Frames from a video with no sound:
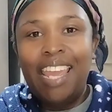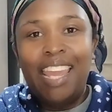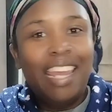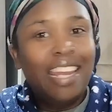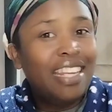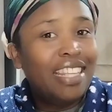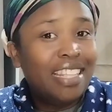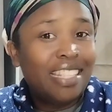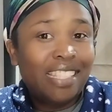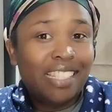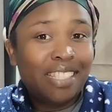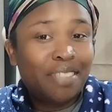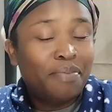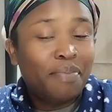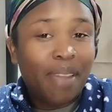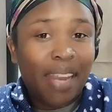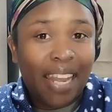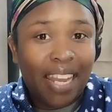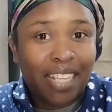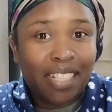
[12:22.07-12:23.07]
and this is
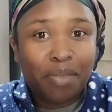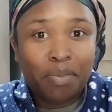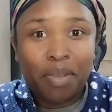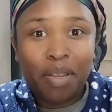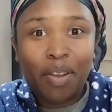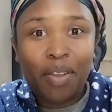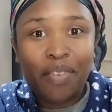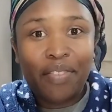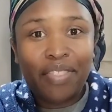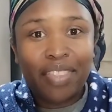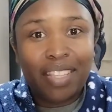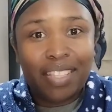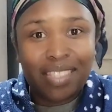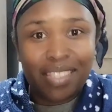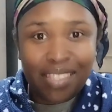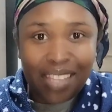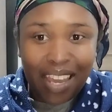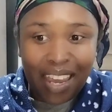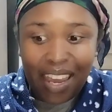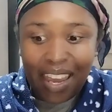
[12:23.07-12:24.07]
my last meal of the
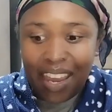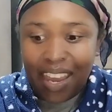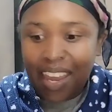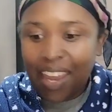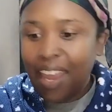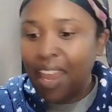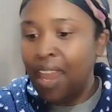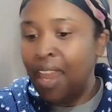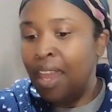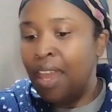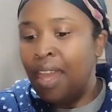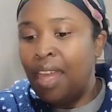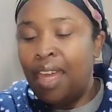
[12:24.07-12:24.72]
day,